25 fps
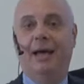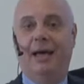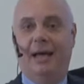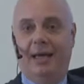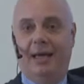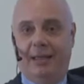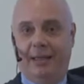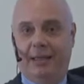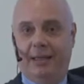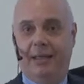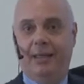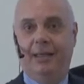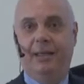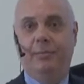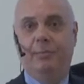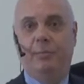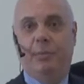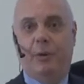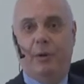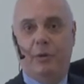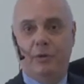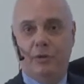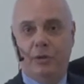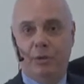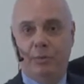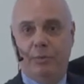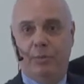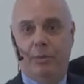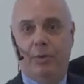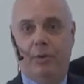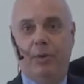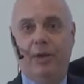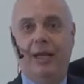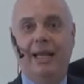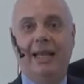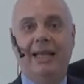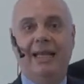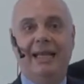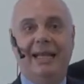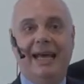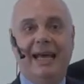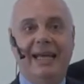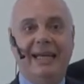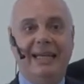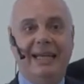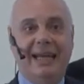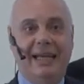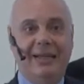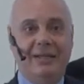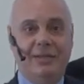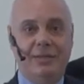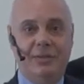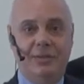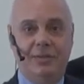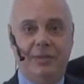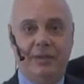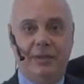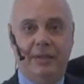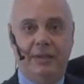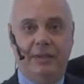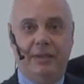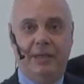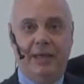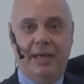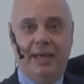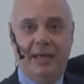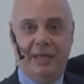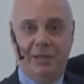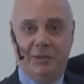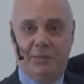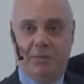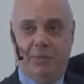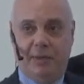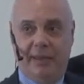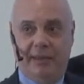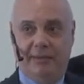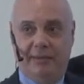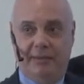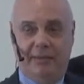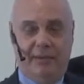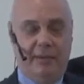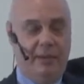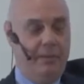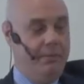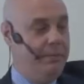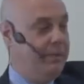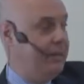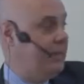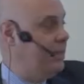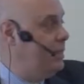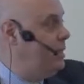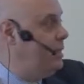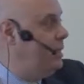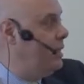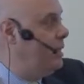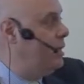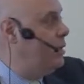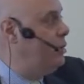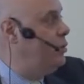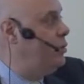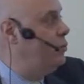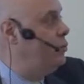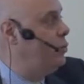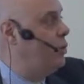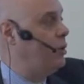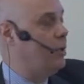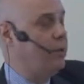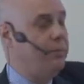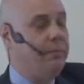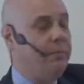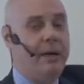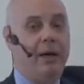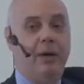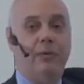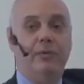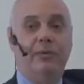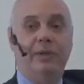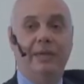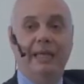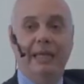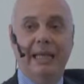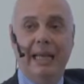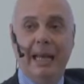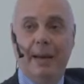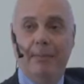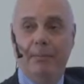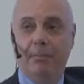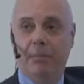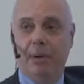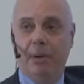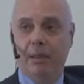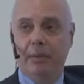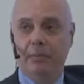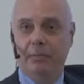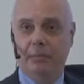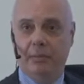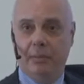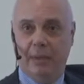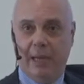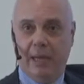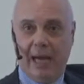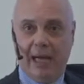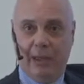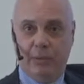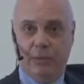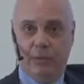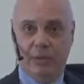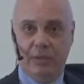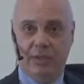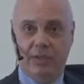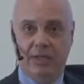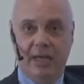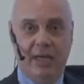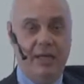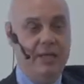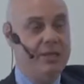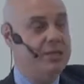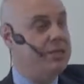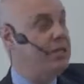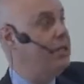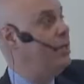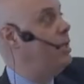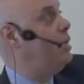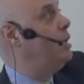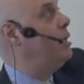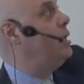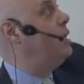And possible 900 expected. But here you talk about number, actual sales.